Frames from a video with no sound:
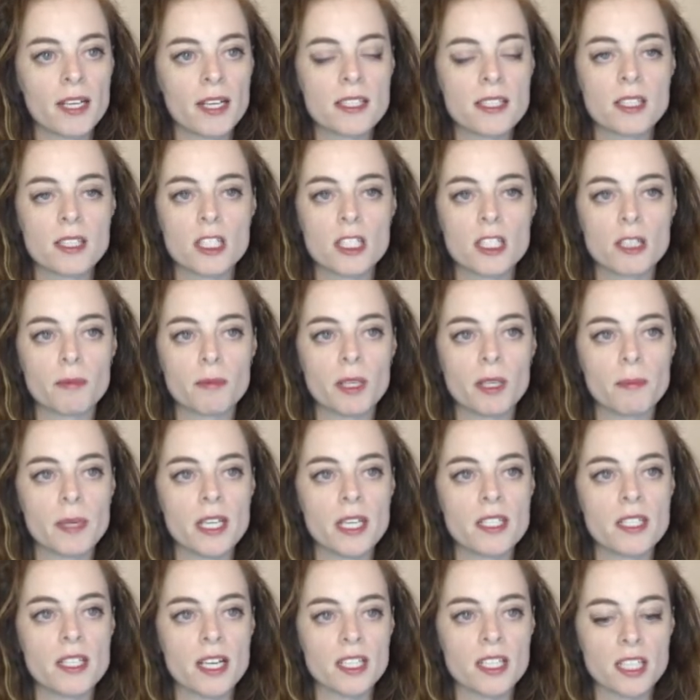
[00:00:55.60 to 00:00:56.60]
the
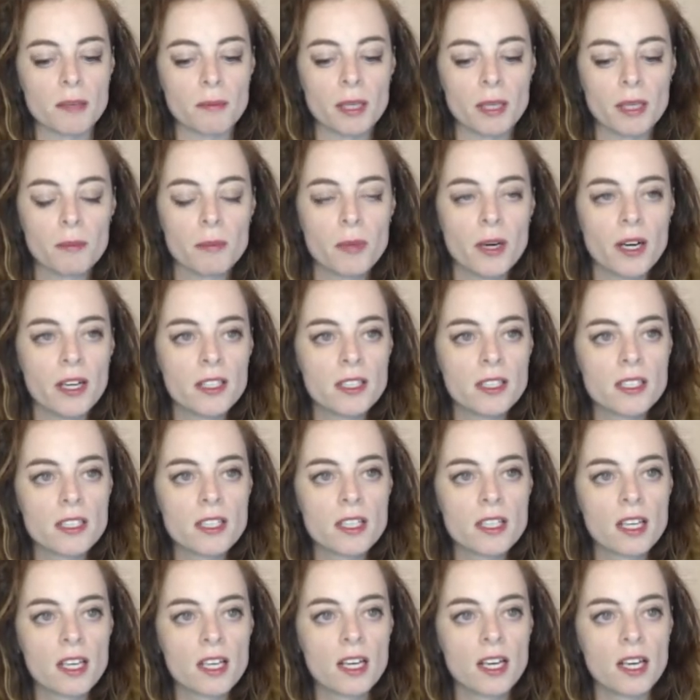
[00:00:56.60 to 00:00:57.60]
WP-admin part,
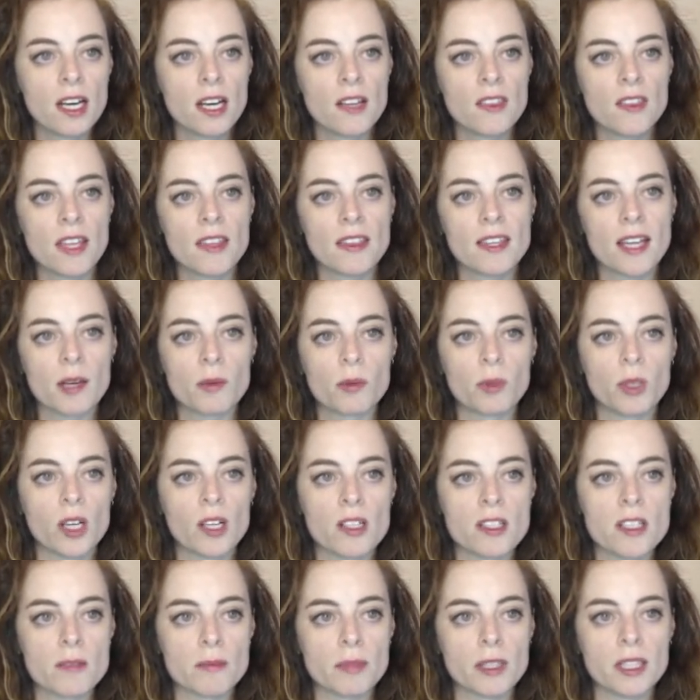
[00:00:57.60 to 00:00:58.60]
and then that will
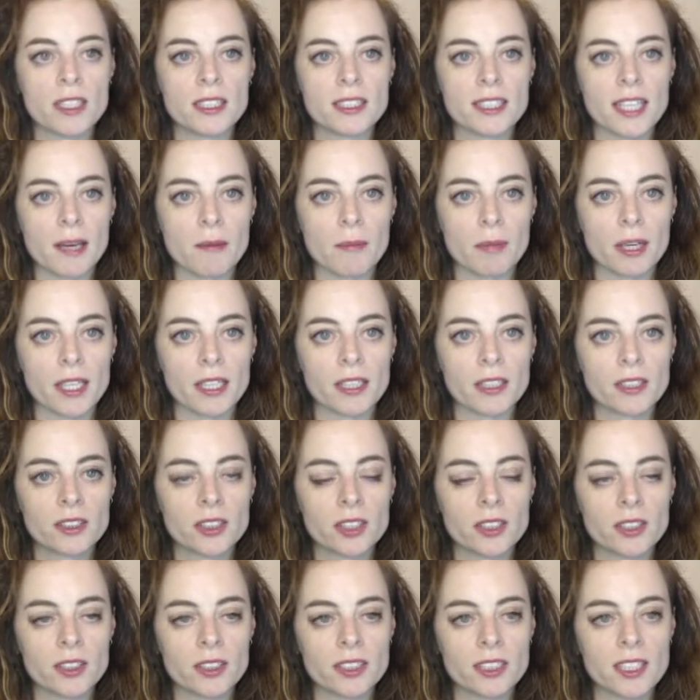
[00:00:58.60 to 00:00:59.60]
also be the same link. So you'll
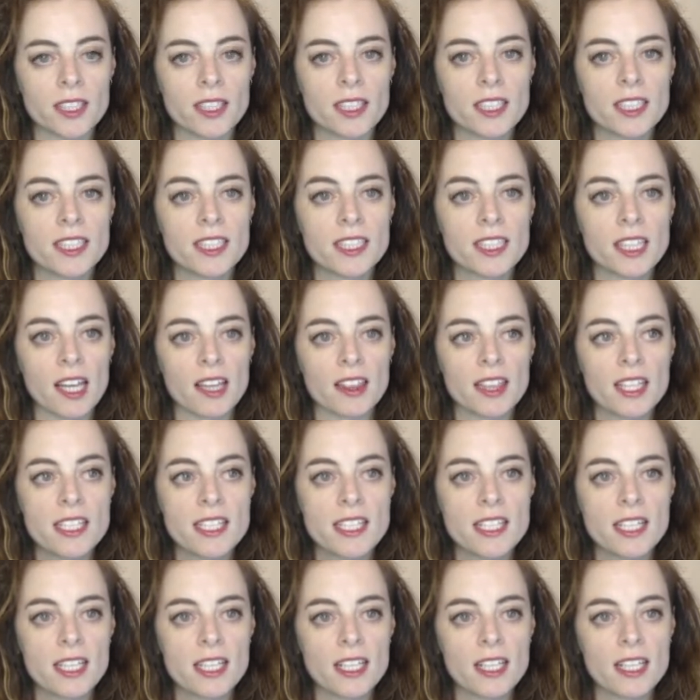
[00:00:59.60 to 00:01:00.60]
see that this
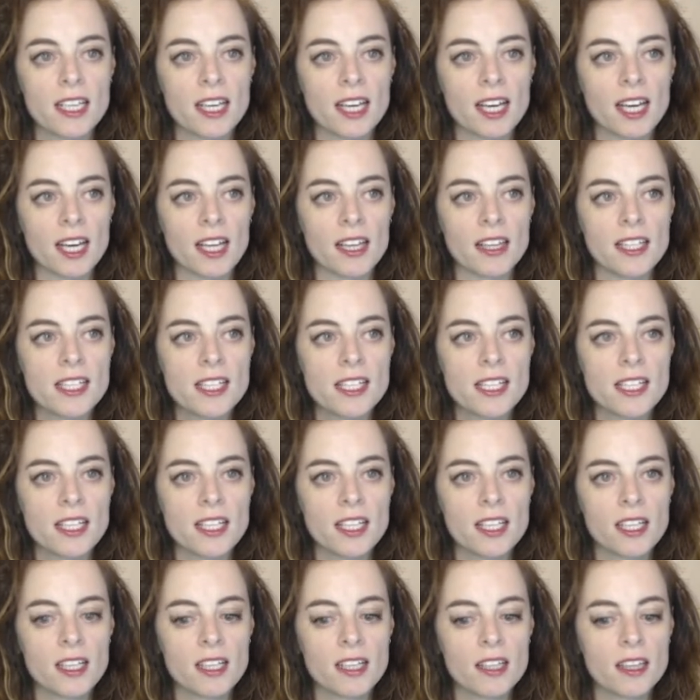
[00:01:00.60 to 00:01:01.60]
link and this
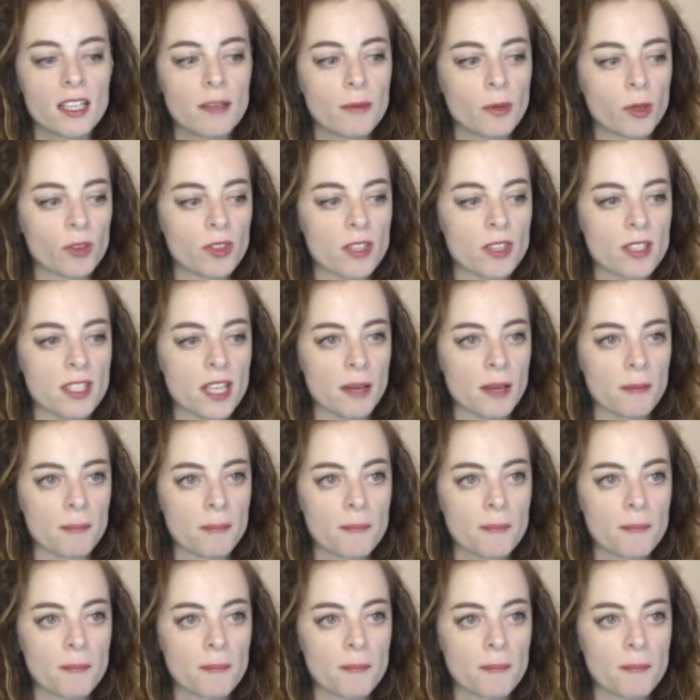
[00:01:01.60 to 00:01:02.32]
link, they're both the same.